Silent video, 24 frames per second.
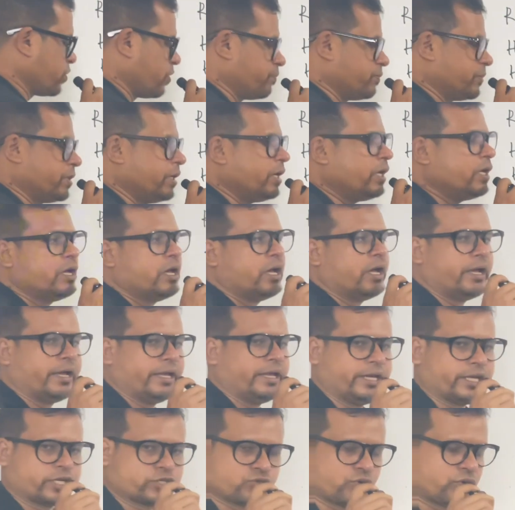of the
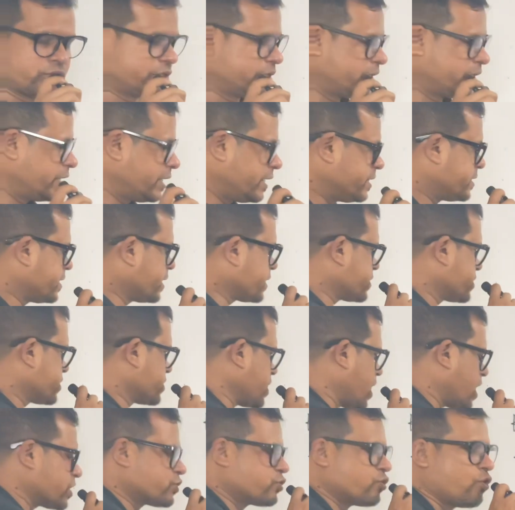electron. E is the
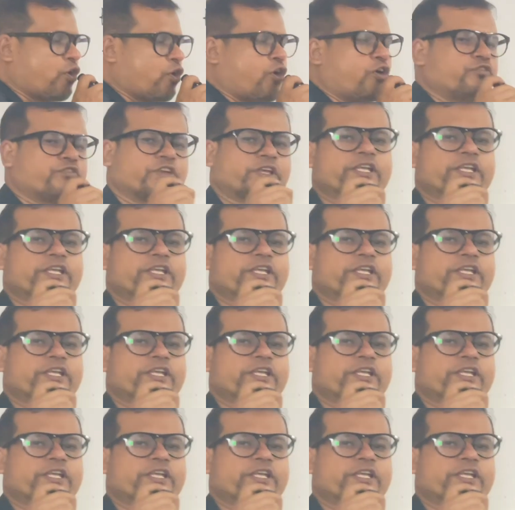charge of